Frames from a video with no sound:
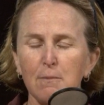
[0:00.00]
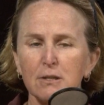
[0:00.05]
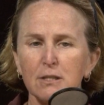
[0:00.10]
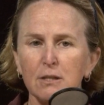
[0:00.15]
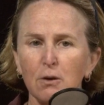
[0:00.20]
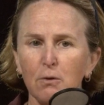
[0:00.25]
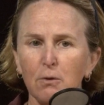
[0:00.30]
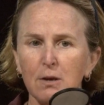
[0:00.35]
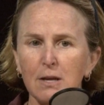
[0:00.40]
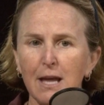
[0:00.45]
And
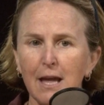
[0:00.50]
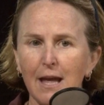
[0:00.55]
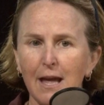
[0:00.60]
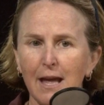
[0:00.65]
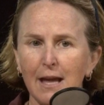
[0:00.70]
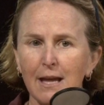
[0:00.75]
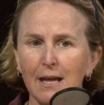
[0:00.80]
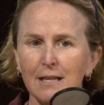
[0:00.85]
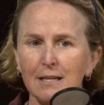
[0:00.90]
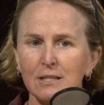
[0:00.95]
so
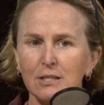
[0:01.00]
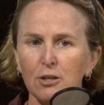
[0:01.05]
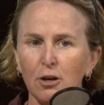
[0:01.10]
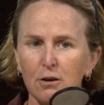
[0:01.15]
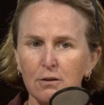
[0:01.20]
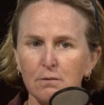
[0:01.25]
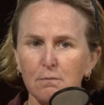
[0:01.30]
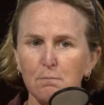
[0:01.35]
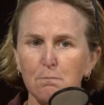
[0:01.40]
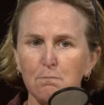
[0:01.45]
in
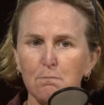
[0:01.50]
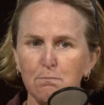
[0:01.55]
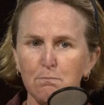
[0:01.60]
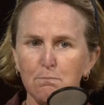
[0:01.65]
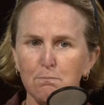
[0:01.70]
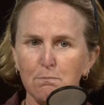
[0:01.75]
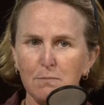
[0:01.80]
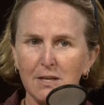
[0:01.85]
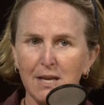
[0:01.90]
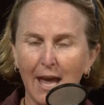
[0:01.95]
certain
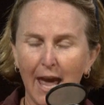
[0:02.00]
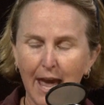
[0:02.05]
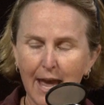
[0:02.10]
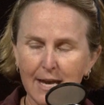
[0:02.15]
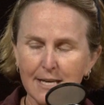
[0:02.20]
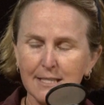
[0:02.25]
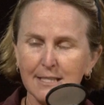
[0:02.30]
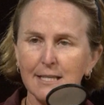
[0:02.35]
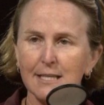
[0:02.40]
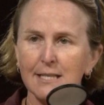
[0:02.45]

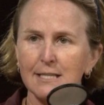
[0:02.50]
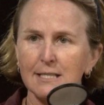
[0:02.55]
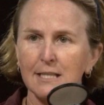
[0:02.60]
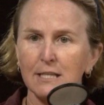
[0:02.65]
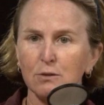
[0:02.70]
cases,